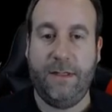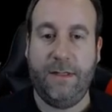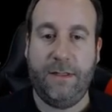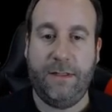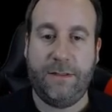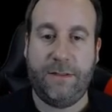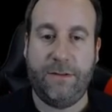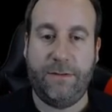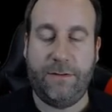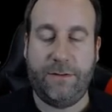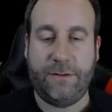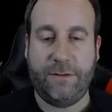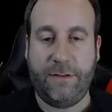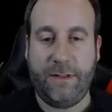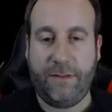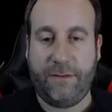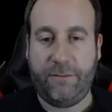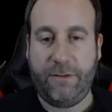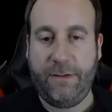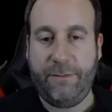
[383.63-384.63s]
So there's only
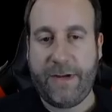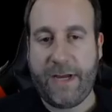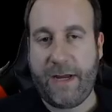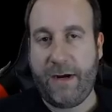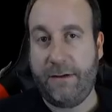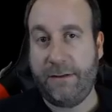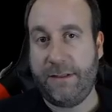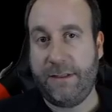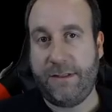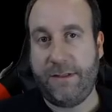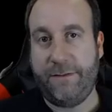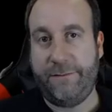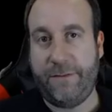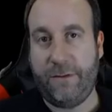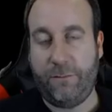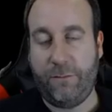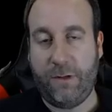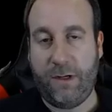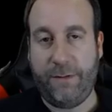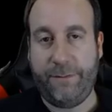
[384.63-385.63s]
three patterns that you have to
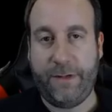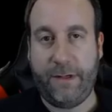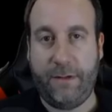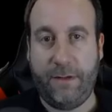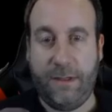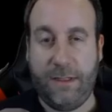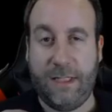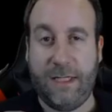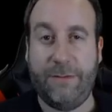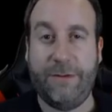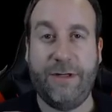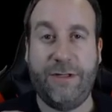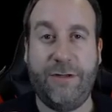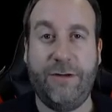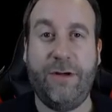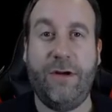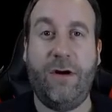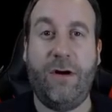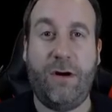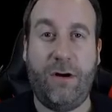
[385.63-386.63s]
worry about. I'm going to show
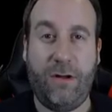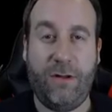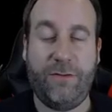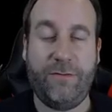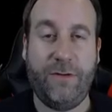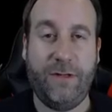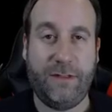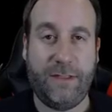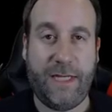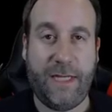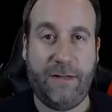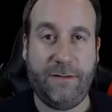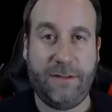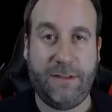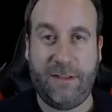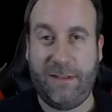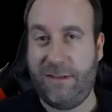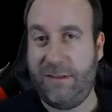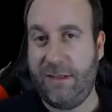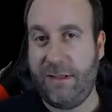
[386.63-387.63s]
you all three layouts
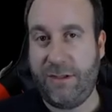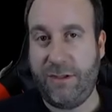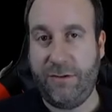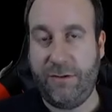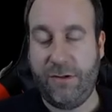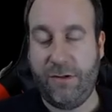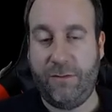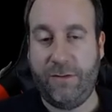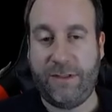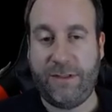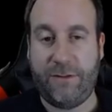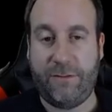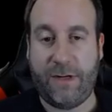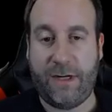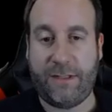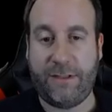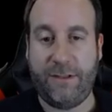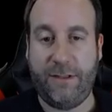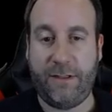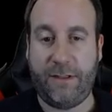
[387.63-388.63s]
so that you know which
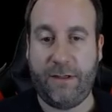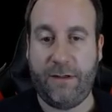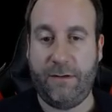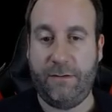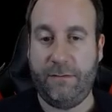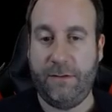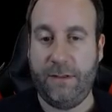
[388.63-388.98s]
direction to go.